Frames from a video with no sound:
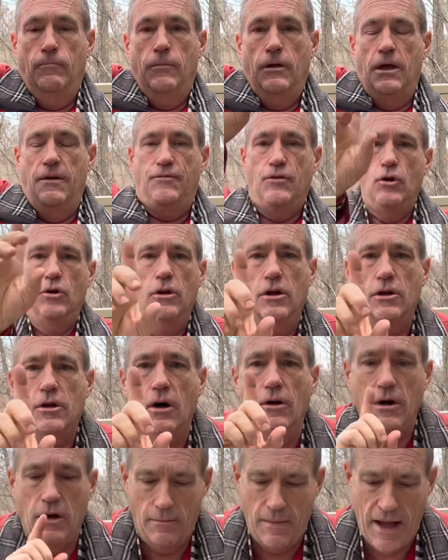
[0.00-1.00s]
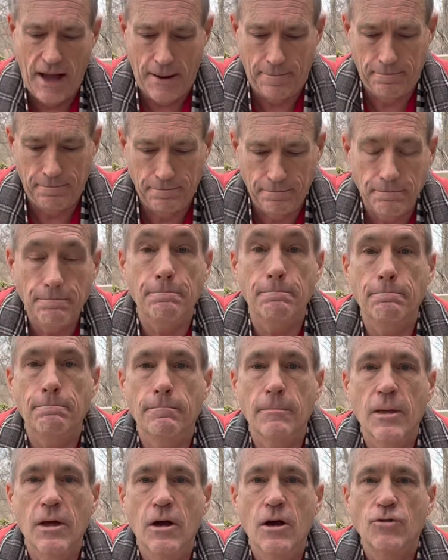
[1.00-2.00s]
If you look on a map
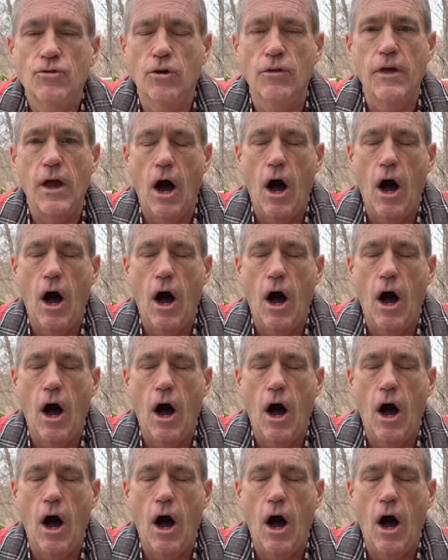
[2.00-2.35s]
to the